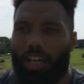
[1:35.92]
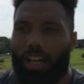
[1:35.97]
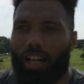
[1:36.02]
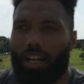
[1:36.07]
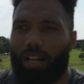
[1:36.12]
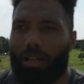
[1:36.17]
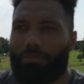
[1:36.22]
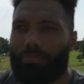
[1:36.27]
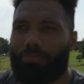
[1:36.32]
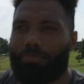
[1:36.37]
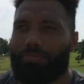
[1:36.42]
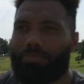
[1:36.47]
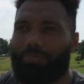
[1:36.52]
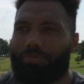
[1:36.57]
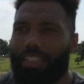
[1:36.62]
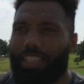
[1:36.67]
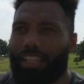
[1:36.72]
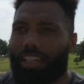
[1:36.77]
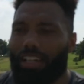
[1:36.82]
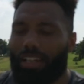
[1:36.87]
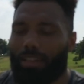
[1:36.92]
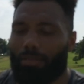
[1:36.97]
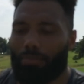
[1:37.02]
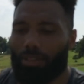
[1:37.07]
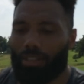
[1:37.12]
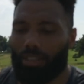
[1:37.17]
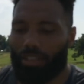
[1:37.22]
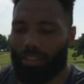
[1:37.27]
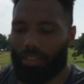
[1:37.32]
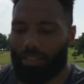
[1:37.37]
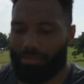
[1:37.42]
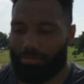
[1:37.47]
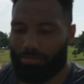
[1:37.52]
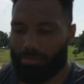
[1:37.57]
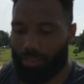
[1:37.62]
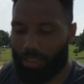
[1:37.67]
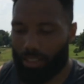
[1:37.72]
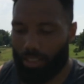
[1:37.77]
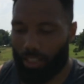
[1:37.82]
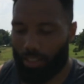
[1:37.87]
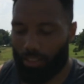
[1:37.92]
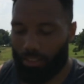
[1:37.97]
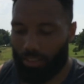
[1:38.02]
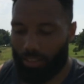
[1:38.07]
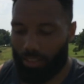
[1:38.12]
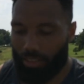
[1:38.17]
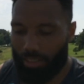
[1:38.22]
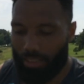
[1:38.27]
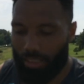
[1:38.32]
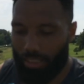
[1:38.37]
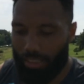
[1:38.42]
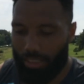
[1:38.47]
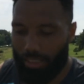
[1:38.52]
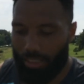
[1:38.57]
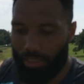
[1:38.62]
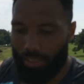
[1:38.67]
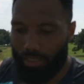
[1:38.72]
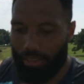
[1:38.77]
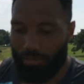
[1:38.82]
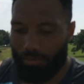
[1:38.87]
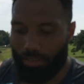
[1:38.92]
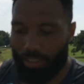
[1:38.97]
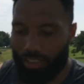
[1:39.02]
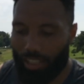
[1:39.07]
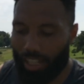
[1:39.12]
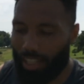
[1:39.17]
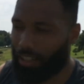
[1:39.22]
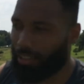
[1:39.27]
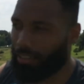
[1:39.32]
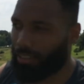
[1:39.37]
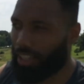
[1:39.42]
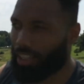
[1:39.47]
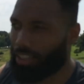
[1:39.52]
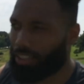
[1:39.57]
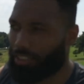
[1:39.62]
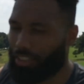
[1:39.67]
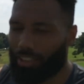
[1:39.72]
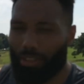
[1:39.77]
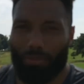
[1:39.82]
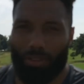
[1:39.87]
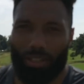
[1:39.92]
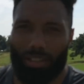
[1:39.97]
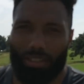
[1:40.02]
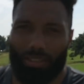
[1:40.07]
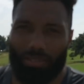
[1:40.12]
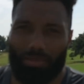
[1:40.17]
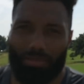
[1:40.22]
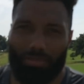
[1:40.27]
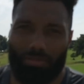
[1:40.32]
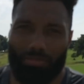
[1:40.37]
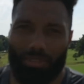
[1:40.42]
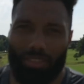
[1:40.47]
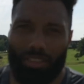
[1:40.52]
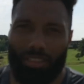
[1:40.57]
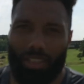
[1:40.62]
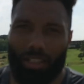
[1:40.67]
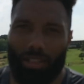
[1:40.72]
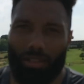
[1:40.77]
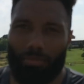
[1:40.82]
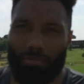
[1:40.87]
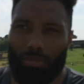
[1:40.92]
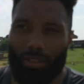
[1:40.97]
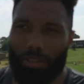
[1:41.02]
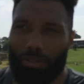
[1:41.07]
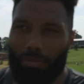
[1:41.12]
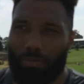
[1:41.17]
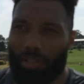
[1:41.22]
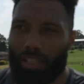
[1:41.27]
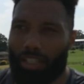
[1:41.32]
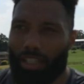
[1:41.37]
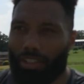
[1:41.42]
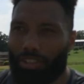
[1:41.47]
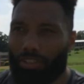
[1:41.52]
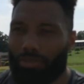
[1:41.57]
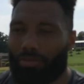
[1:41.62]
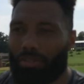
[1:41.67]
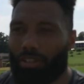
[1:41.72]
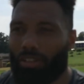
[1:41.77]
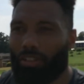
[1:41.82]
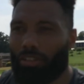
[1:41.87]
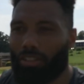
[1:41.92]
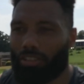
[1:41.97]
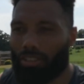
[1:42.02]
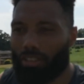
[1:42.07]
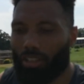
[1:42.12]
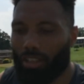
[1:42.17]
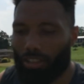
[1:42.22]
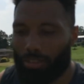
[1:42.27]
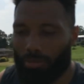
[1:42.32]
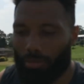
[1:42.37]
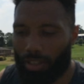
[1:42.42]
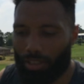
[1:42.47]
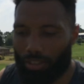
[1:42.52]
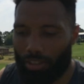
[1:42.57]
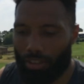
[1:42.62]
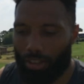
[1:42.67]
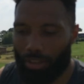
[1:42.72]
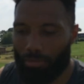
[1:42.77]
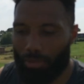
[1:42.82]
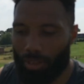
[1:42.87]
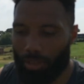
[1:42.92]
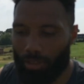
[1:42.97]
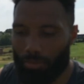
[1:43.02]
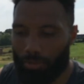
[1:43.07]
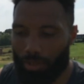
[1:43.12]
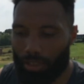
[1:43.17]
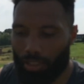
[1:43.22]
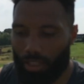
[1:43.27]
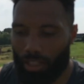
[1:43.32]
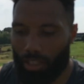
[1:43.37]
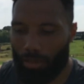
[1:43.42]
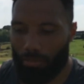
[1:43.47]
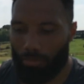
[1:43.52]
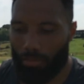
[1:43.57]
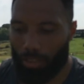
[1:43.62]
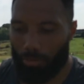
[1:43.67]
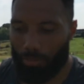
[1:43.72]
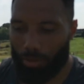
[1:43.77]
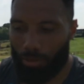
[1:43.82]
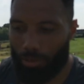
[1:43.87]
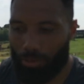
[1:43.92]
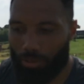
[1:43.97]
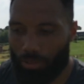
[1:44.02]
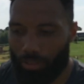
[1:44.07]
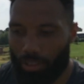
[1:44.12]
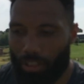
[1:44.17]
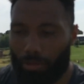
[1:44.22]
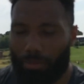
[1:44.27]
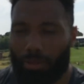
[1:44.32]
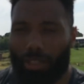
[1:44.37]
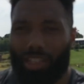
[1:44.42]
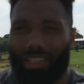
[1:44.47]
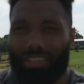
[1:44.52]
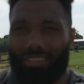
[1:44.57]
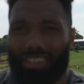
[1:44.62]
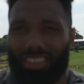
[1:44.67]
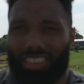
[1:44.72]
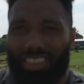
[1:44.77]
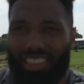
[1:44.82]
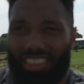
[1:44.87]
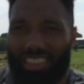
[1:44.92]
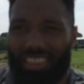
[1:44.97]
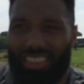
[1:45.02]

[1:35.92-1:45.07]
I guess with how last year went, with being injured for a large amount of time, it'd be awesome to come here and